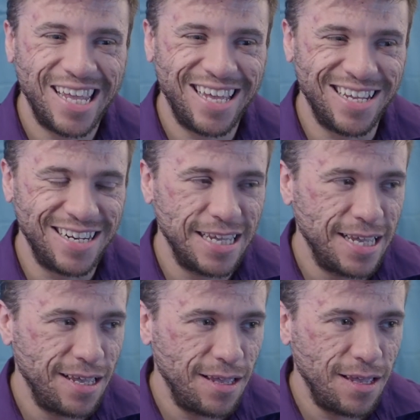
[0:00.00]
And
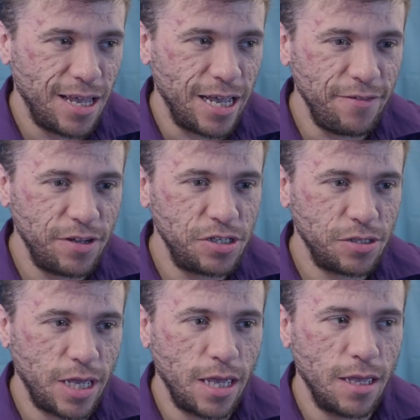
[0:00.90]
I
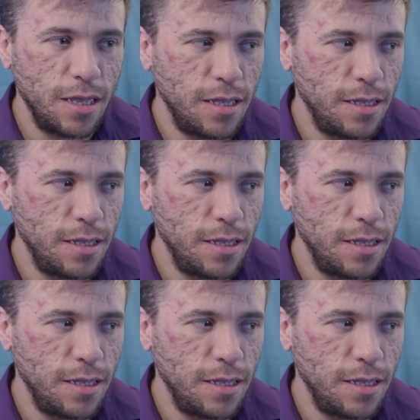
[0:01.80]
eventually